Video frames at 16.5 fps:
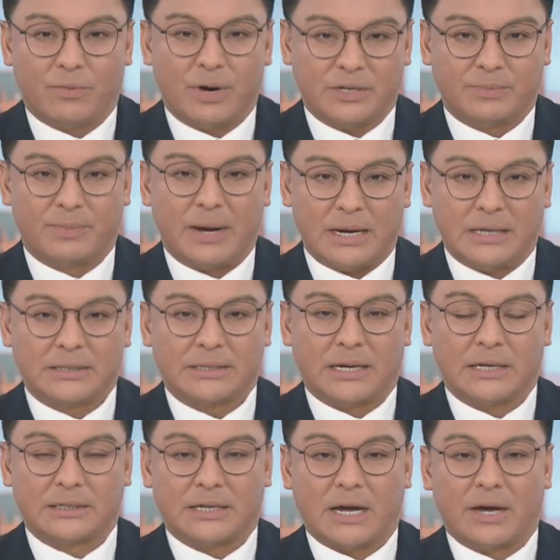was money set
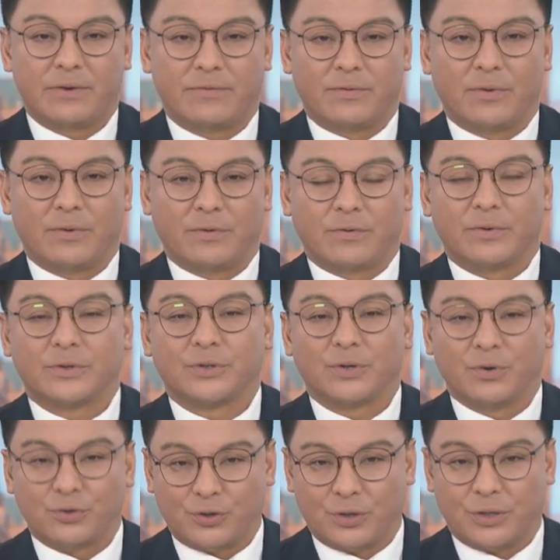aside for, for
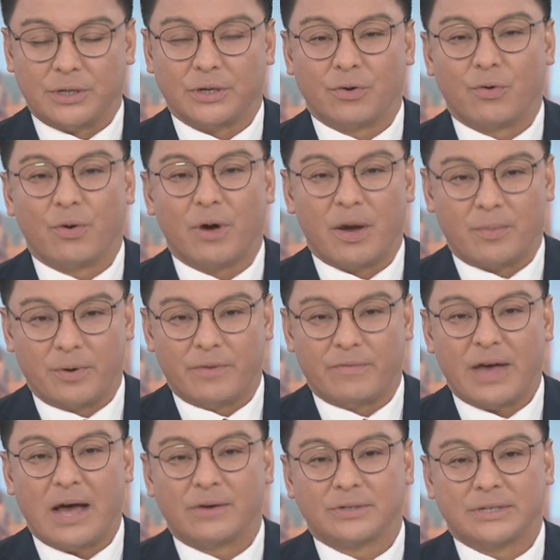social and cooperative
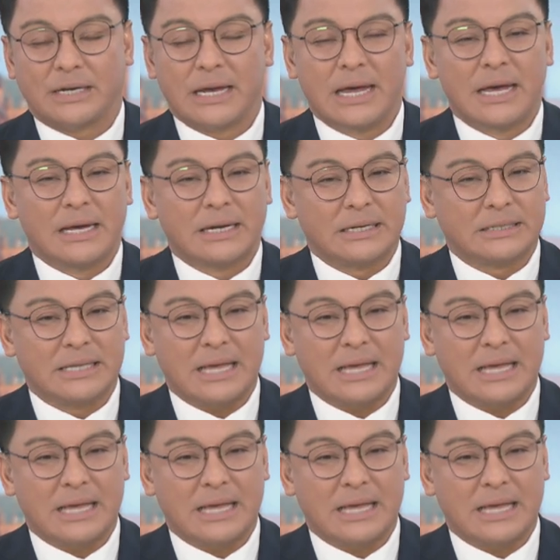housing. Does